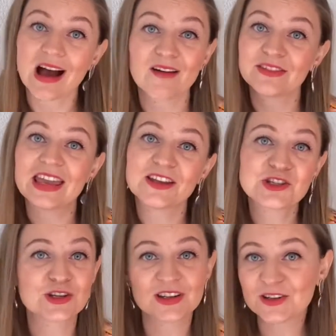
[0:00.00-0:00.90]

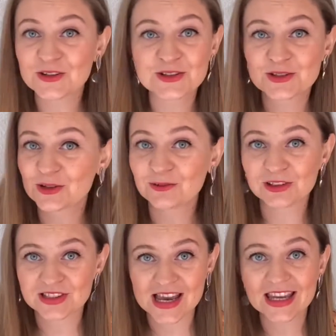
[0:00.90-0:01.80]
aviation industry
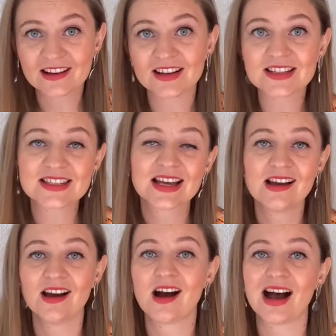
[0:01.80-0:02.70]
will take us.
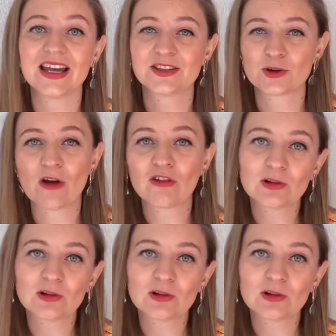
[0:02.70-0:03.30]
I travel